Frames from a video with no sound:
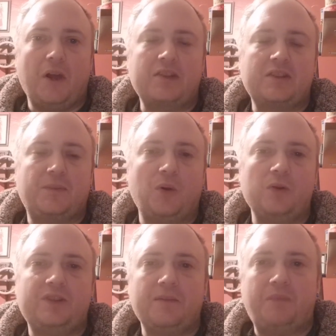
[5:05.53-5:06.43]
By
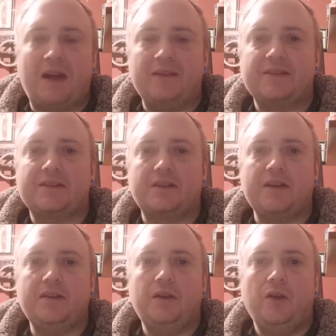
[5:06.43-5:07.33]
supporting
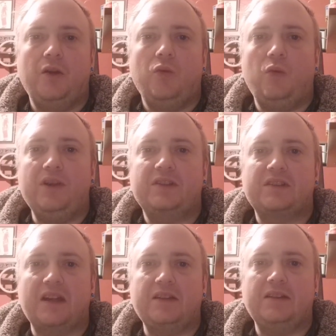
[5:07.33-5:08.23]
Palestine, we
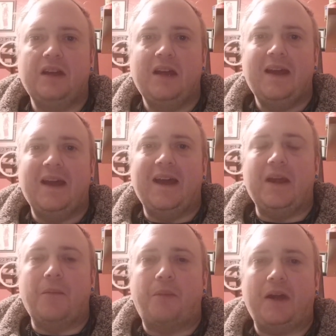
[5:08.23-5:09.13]
send
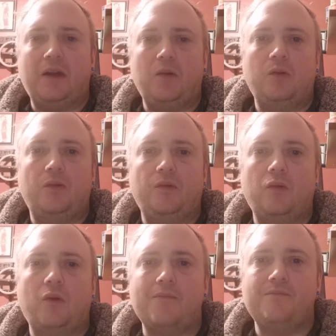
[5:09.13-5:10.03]
a
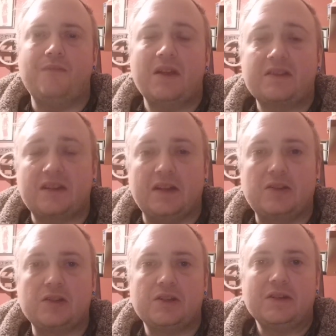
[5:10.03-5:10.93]
powerful
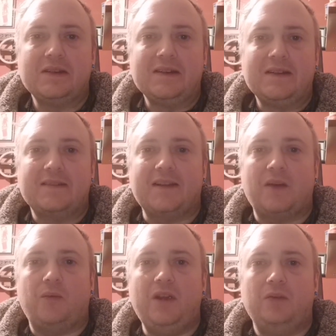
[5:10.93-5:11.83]
message
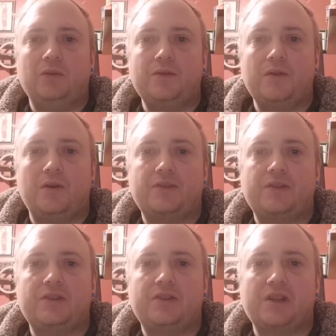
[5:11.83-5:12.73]
that we will
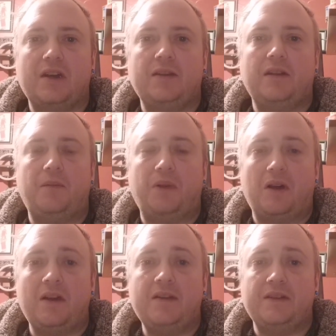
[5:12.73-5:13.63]
not turn a
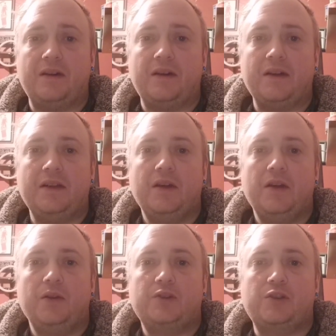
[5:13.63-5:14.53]
blind eye
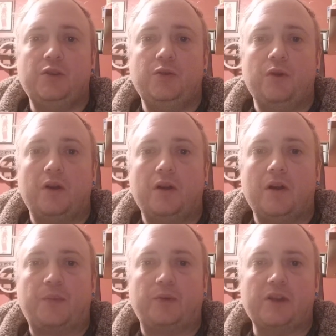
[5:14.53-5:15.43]
to
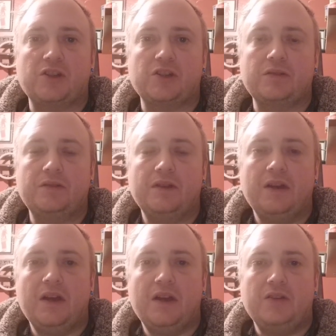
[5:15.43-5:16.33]
oppression,
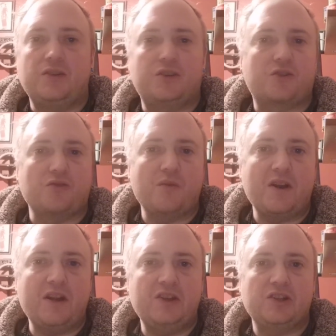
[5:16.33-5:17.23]

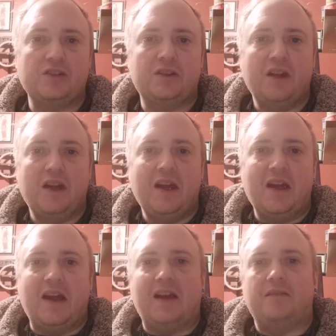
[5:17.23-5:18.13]
discrimination,
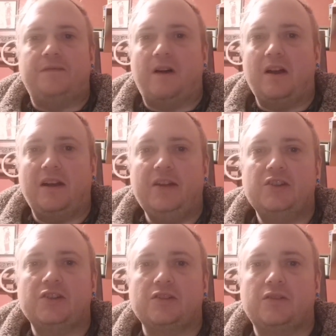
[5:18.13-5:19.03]
and
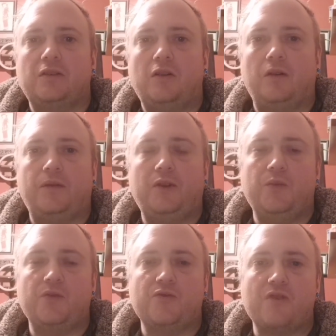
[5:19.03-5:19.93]
violation of
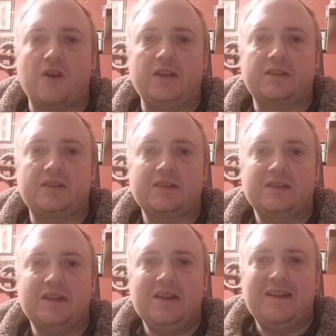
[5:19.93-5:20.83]
human rights.